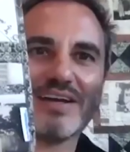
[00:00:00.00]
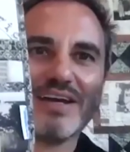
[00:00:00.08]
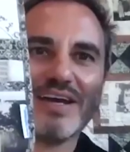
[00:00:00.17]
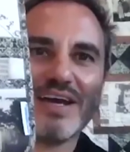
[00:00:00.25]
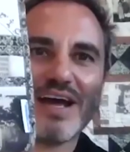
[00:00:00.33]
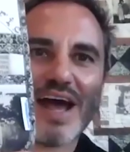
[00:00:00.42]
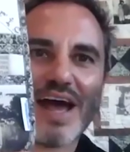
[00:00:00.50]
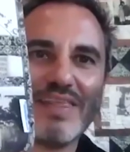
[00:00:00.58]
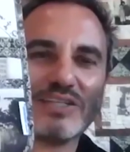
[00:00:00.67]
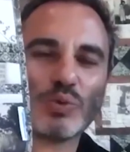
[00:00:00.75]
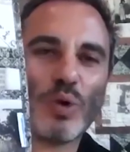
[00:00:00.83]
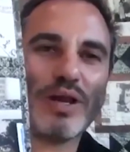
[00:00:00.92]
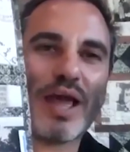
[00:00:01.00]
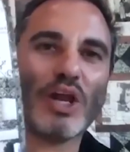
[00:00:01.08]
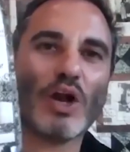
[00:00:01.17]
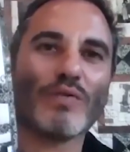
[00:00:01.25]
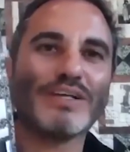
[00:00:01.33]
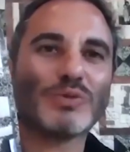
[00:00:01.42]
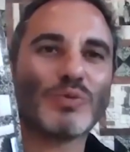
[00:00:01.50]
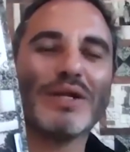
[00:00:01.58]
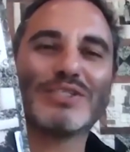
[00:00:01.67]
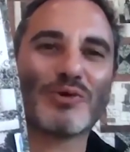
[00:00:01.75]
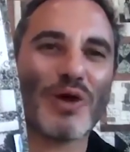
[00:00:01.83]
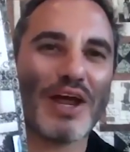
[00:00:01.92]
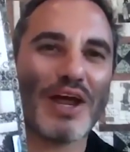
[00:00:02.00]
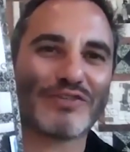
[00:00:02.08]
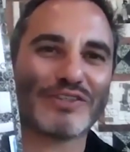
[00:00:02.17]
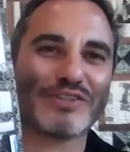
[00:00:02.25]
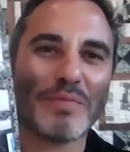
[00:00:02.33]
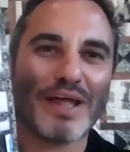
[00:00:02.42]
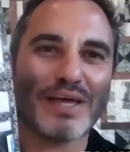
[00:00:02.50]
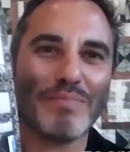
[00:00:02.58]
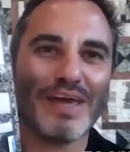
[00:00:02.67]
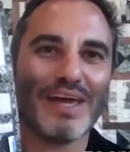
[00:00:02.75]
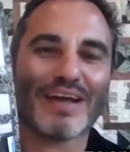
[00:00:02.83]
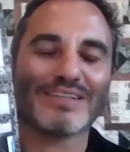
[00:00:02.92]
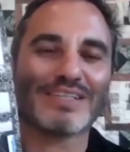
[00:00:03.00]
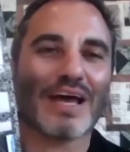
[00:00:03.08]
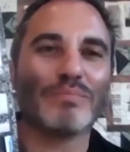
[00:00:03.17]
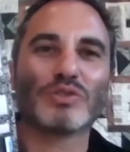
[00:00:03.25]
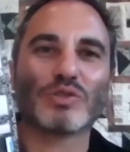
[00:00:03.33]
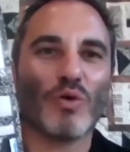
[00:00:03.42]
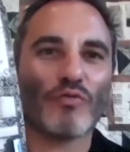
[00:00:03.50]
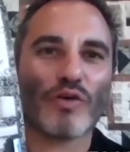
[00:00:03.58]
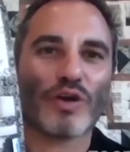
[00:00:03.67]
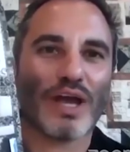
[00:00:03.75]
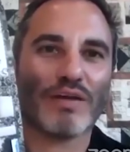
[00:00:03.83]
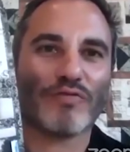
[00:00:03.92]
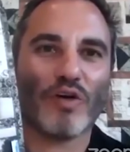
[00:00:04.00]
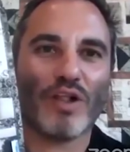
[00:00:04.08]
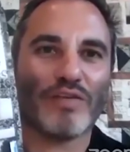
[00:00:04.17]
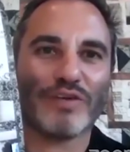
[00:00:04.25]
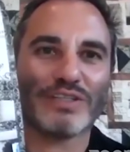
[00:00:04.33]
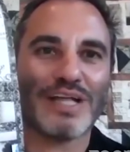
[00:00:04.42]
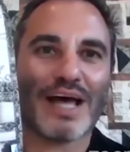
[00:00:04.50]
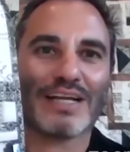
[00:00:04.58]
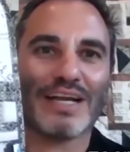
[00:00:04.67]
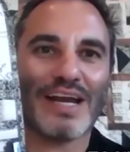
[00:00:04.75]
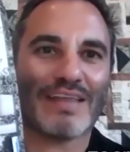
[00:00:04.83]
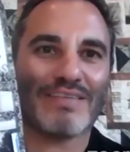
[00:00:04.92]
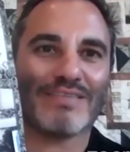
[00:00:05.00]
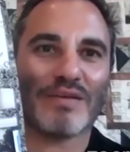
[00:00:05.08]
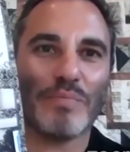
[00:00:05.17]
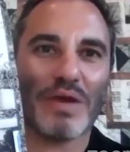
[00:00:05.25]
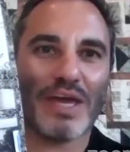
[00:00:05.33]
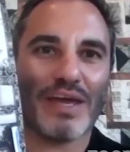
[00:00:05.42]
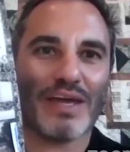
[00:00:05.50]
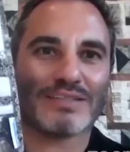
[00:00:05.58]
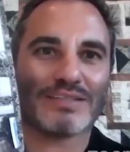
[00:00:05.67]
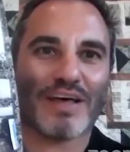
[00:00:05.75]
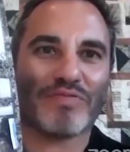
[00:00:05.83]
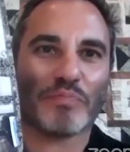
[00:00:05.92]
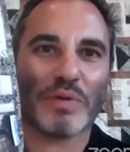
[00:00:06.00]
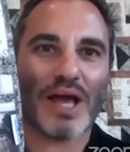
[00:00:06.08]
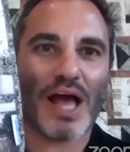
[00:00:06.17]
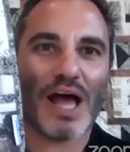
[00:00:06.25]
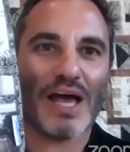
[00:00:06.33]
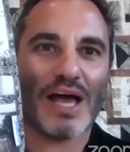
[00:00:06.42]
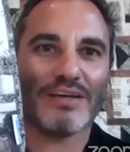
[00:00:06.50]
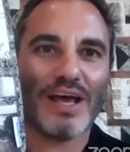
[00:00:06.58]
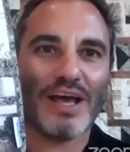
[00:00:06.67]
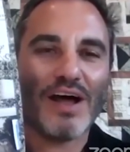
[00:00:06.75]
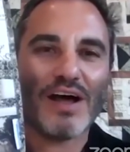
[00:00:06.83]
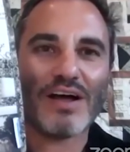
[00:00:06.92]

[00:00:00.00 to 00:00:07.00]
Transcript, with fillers: it. And this one, you know, this one is great for someone like me because I'm so forgetful. If it's not connected to me, it's left behind.